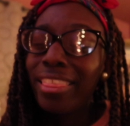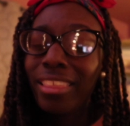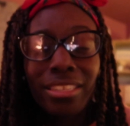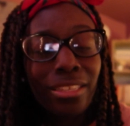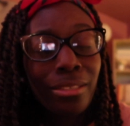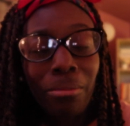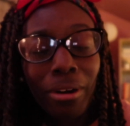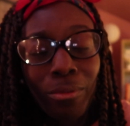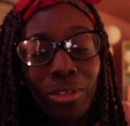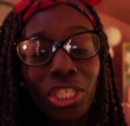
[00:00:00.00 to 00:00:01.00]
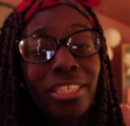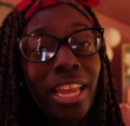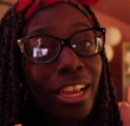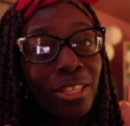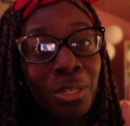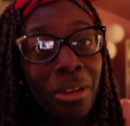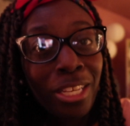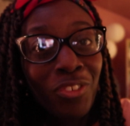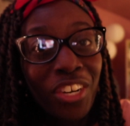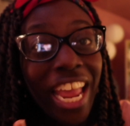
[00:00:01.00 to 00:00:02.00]
this is the part where she texts her
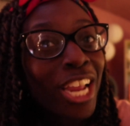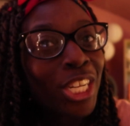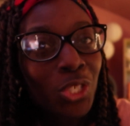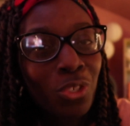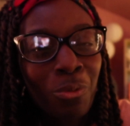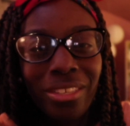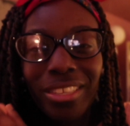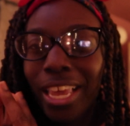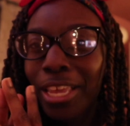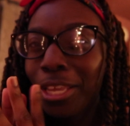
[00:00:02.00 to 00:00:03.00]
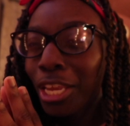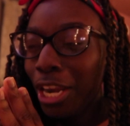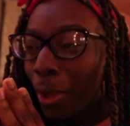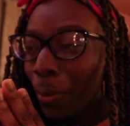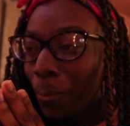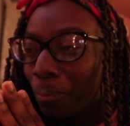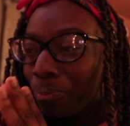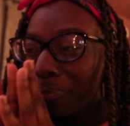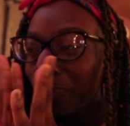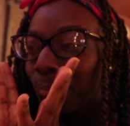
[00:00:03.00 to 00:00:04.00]
best friend Andrew and was like, you know,
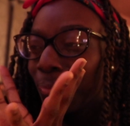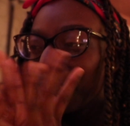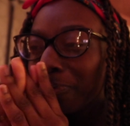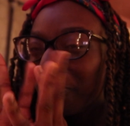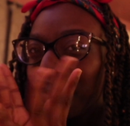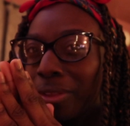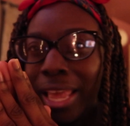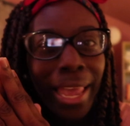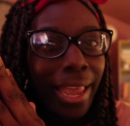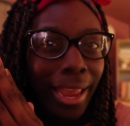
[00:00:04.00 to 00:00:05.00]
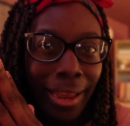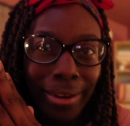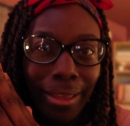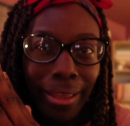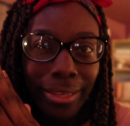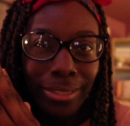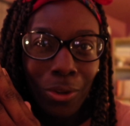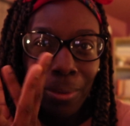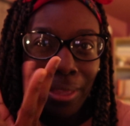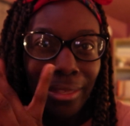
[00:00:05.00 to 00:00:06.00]
Hannah has
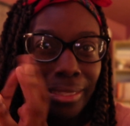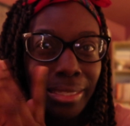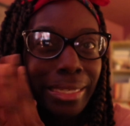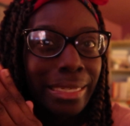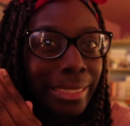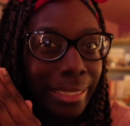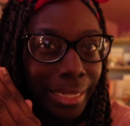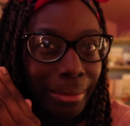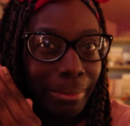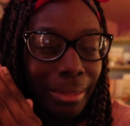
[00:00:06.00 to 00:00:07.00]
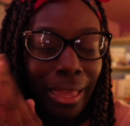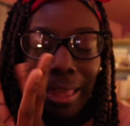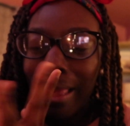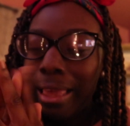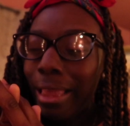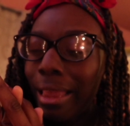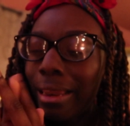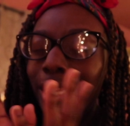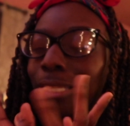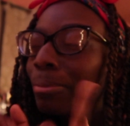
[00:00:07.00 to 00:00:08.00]
told me this deal
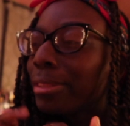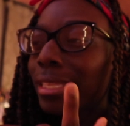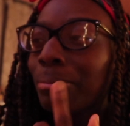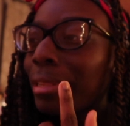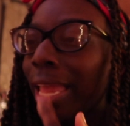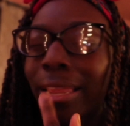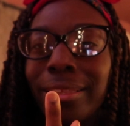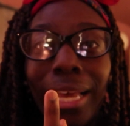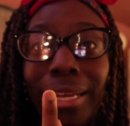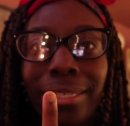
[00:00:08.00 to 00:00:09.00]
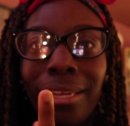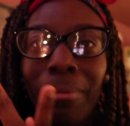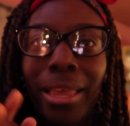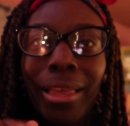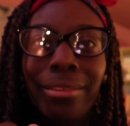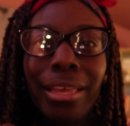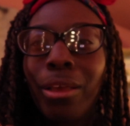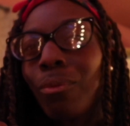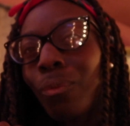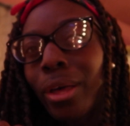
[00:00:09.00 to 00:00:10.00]
and has put this plan and this idea in my head,
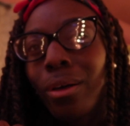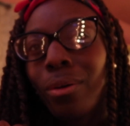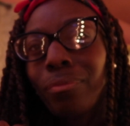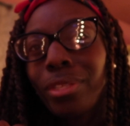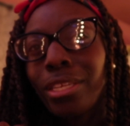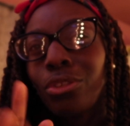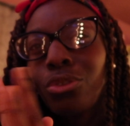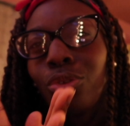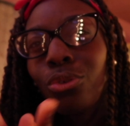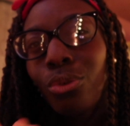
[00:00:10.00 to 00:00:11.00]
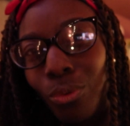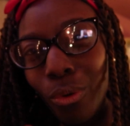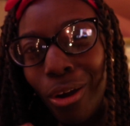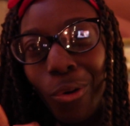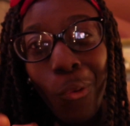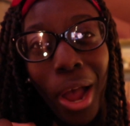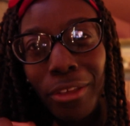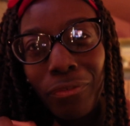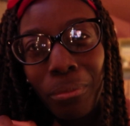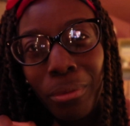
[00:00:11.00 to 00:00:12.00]
like, well, since you are
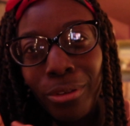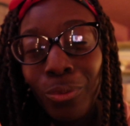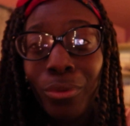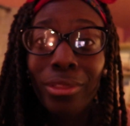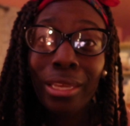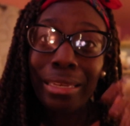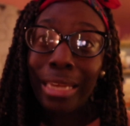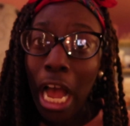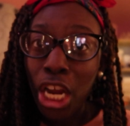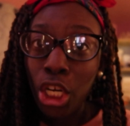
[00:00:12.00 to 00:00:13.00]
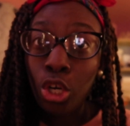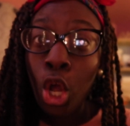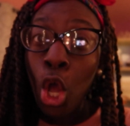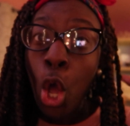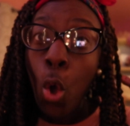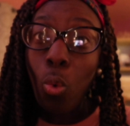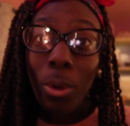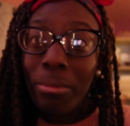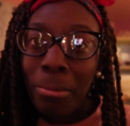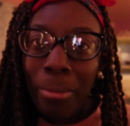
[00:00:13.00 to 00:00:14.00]
quite familiar with the entire
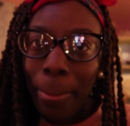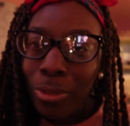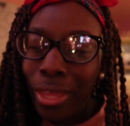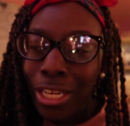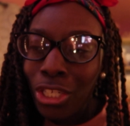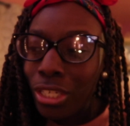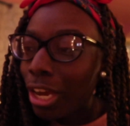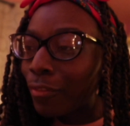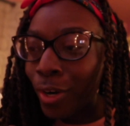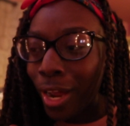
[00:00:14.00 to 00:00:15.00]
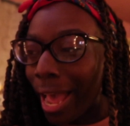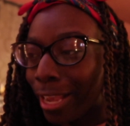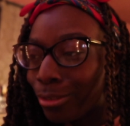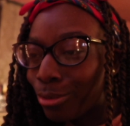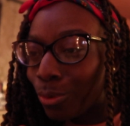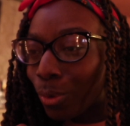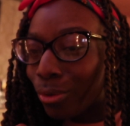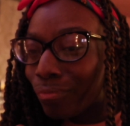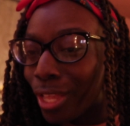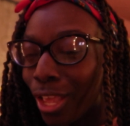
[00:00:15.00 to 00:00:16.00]
women population of our high
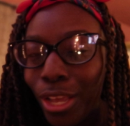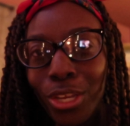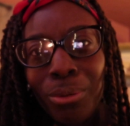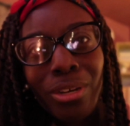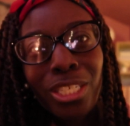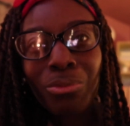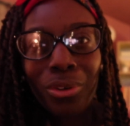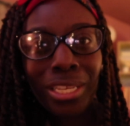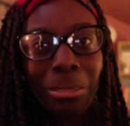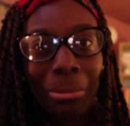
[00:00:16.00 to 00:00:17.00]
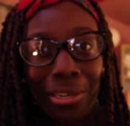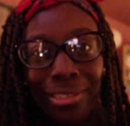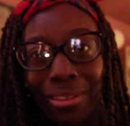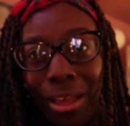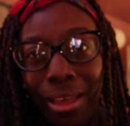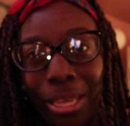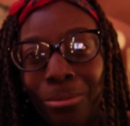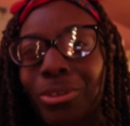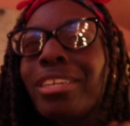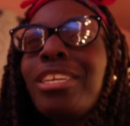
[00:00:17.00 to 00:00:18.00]
school, you're much more experienced than I am,
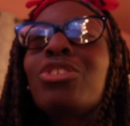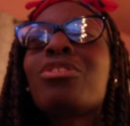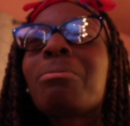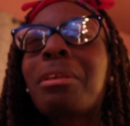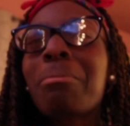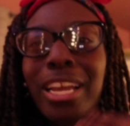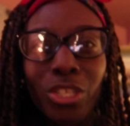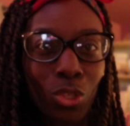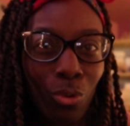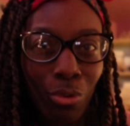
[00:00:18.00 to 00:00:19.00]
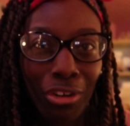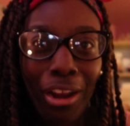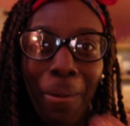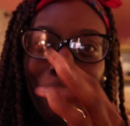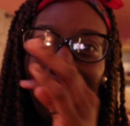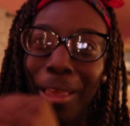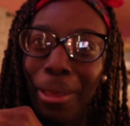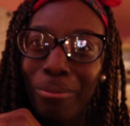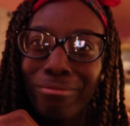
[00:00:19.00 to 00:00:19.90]
so I need you to be my tutor. And I'm like,